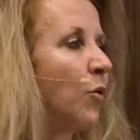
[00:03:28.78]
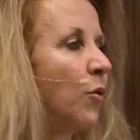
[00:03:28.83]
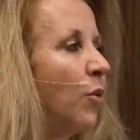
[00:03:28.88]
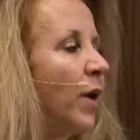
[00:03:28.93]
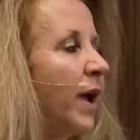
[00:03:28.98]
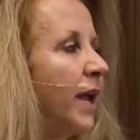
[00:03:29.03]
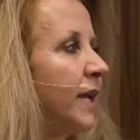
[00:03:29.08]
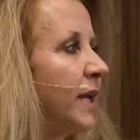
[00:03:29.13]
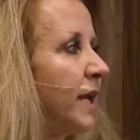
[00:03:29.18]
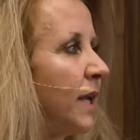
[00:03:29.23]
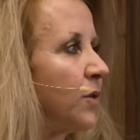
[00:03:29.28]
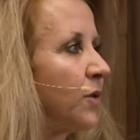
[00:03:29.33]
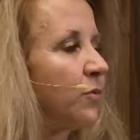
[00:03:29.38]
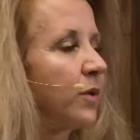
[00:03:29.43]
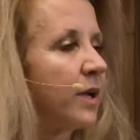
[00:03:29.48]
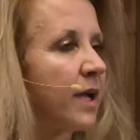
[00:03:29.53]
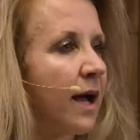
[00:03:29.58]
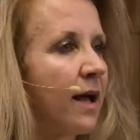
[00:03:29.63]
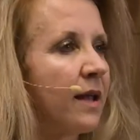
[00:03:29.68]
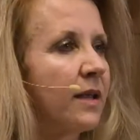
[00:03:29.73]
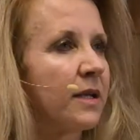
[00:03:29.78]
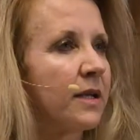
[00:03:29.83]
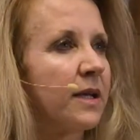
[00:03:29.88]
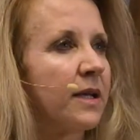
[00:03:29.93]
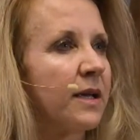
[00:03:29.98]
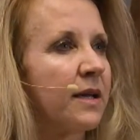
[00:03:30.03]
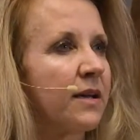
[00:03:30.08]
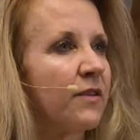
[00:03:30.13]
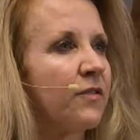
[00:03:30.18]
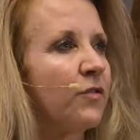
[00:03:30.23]
When in
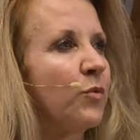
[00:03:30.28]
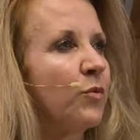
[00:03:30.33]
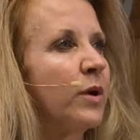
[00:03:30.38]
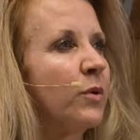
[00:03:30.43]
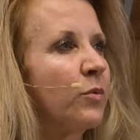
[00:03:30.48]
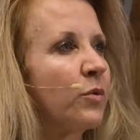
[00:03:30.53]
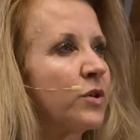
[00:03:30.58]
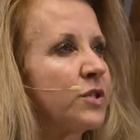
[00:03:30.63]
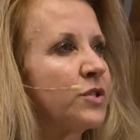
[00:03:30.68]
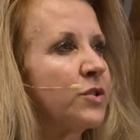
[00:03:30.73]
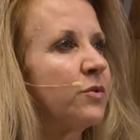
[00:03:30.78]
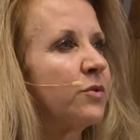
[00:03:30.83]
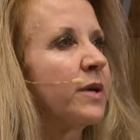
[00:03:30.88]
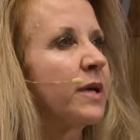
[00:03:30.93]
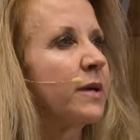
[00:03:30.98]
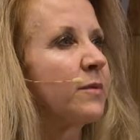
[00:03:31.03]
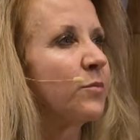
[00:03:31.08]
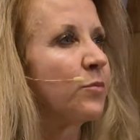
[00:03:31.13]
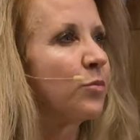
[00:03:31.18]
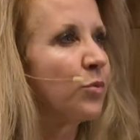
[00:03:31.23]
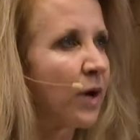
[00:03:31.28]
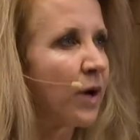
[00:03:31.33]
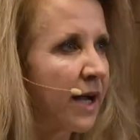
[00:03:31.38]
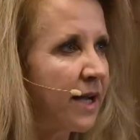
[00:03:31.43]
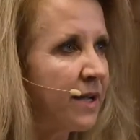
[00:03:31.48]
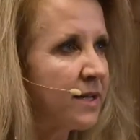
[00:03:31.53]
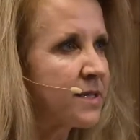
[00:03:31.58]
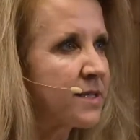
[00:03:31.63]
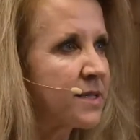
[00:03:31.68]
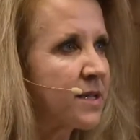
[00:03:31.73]
reality, if we were to
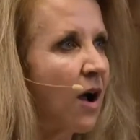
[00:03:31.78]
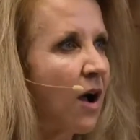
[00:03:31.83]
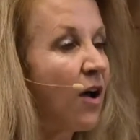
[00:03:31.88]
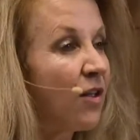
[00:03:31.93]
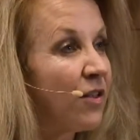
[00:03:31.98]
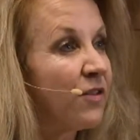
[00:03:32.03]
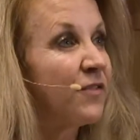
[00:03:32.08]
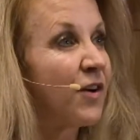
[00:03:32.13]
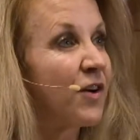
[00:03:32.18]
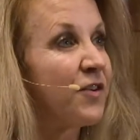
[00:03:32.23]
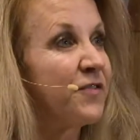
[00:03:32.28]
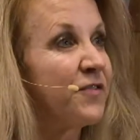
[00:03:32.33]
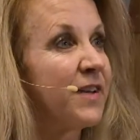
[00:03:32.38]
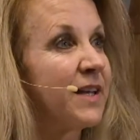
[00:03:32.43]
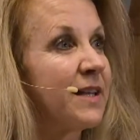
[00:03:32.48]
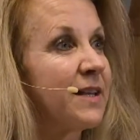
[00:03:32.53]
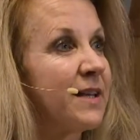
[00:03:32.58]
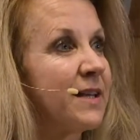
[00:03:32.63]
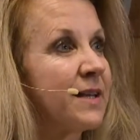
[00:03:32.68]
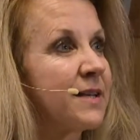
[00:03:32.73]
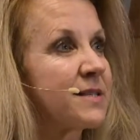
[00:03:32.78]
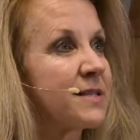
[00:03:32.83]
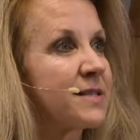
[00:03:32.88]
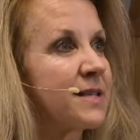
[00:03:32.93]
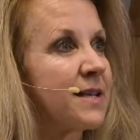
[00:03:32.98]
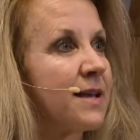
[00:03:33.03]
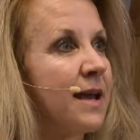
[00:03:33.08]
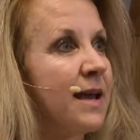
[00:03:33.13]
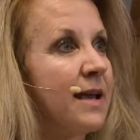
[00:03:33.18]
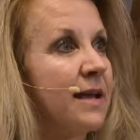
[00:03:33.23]
embrace all of our feelings,
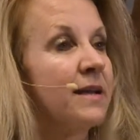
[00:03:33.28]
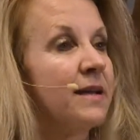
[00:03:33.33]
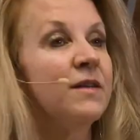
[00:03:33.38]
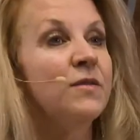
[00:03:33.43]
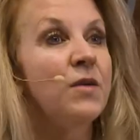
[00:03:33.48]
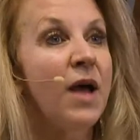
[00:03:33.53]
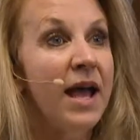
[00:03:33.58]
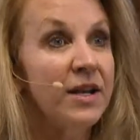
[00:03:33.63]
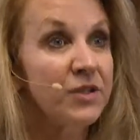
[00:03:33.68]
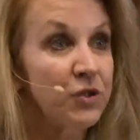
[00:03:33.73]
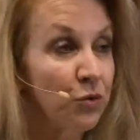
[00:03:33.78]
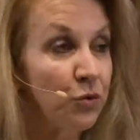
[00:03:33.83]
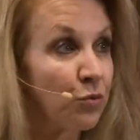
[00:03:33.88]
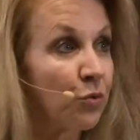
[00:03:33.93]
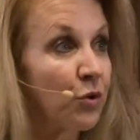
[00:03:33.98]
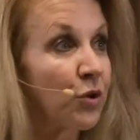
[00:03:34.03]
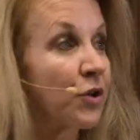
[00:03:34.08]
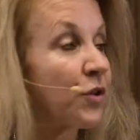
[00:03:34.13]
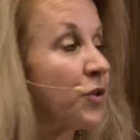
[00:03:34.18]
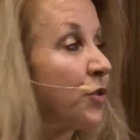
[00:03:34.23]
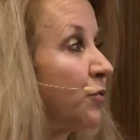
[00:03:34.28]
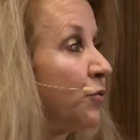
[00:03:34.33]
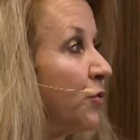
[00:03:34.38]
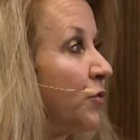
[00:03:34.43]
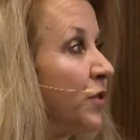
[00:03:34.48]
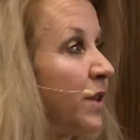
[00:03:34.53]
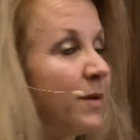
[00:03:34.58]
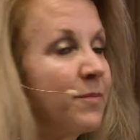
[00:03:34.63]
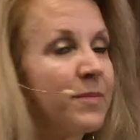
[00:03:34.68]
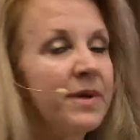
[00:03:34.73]
to work through
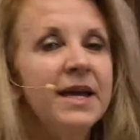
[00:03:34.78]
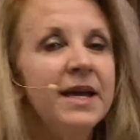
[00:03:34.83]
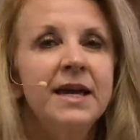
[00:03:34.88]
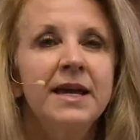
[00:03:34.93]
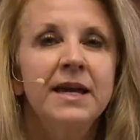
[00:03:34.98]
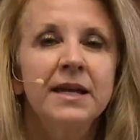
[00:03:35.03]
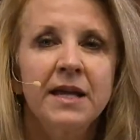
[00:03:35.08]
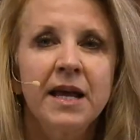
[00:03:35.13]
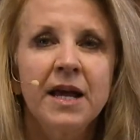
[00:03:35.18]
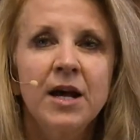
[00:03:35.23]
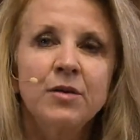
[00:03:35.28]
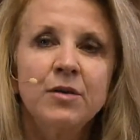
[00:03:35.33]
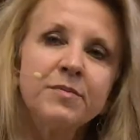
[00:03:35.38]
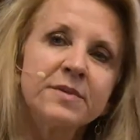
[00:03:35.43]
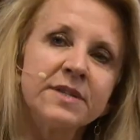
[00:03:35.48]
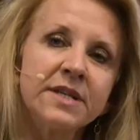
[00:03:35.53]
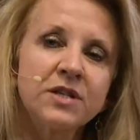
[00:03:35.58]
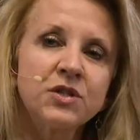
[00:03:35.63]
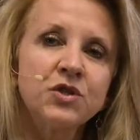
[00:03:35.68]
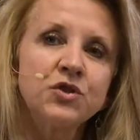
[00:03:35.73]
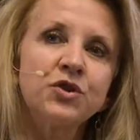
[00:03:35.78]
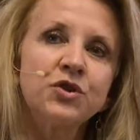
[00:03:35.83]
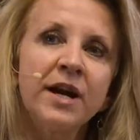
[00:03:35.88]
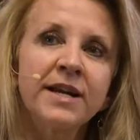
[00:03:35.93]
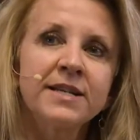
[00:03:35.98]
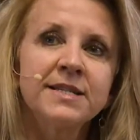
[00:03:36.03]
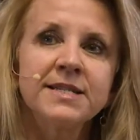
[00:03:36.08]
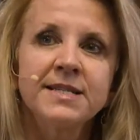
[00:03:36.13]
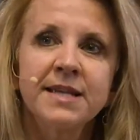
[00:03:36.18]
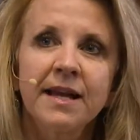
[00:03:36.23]
them, it helps us
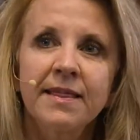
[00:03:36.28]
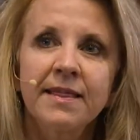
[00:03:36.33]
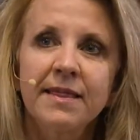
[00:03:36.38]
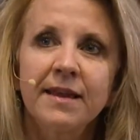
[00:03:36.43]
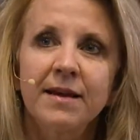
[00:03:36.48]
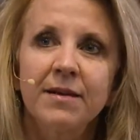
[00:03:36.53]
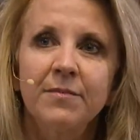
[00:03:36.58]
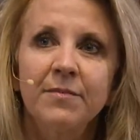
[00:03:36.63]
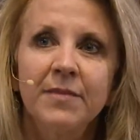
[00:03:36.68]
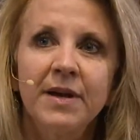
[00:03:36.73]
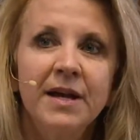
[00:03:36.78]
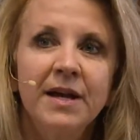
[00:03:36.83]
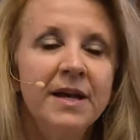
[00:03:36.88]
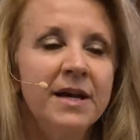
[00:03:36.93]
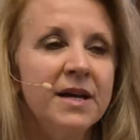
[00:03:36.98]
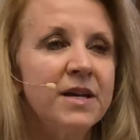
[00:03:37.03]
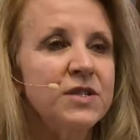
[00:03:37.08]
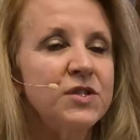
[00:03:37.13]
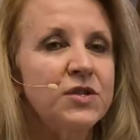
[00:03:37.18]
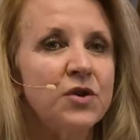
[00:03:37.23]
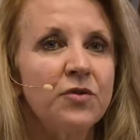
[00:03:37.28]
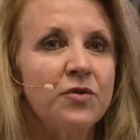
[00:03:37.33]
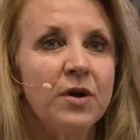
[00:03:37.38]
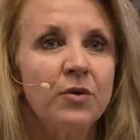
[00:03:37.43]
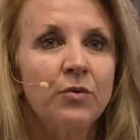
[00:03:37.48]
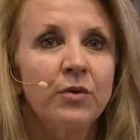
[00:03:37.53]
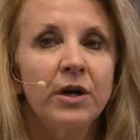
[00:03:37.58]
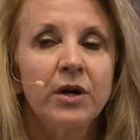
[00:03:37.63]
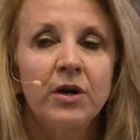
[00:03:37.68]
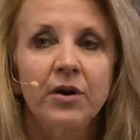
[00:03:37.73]
transcend them so
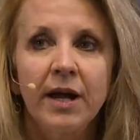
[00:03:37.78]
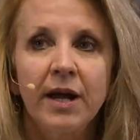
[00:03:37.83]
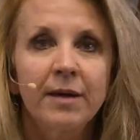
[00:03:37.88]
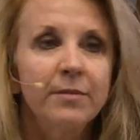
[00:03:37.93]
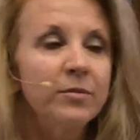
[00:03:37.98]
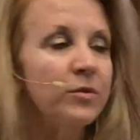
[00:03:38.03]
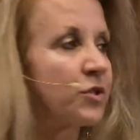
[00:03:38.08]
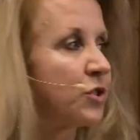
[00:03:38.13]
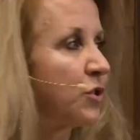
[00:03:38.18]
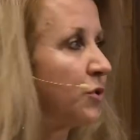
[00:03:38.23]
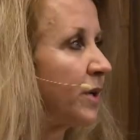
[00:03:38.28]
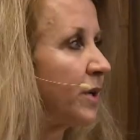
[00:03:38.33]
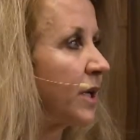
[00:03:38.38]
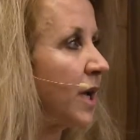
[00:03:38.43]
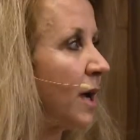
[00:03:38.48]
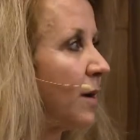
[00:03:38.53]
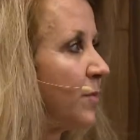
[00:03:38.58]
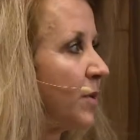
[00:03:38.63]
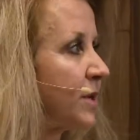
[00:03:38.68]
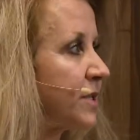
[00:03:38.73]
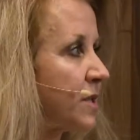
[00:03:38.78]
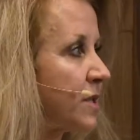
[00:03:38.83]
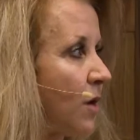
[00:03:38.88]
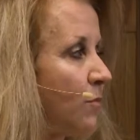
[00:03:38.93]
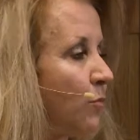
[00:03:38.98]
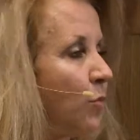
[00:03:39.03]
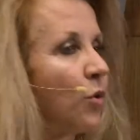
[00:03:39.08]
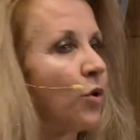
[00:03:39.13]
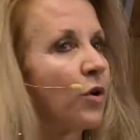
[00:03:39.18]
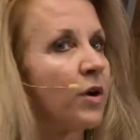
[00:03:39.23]
that we are able to encompass
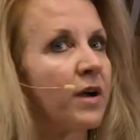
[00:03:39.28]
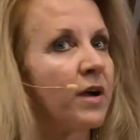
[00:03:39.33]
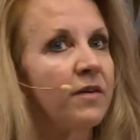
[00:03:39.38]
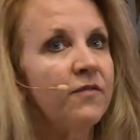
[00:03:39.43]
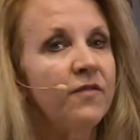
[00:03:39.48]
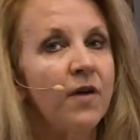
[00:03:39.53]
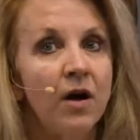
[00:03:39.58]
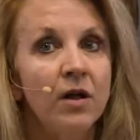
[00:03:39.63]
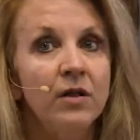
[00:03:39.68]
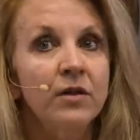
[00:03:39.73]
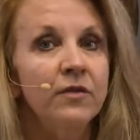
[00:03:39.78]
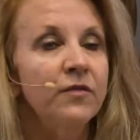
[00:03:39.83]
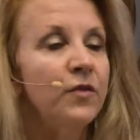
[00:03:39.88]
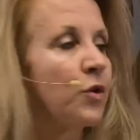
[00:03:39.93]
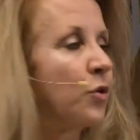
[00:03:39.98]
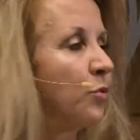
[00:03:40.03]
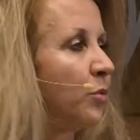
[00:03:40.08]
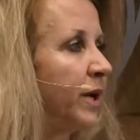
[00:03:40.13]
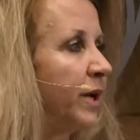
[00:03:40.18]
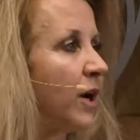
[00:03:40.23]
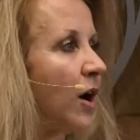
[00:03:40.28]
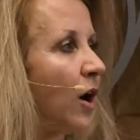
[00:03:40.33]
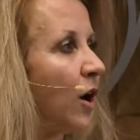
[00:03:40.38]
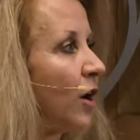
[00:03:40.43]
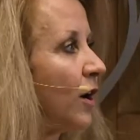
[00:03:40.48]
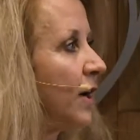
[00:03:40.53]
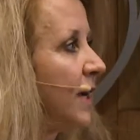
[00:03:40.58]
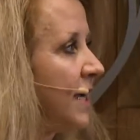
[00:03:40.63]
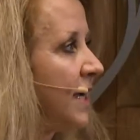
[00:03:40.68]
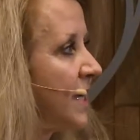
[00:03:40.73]
more of all of who we
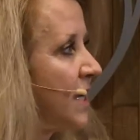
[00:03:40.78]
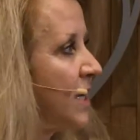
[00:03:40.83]
are.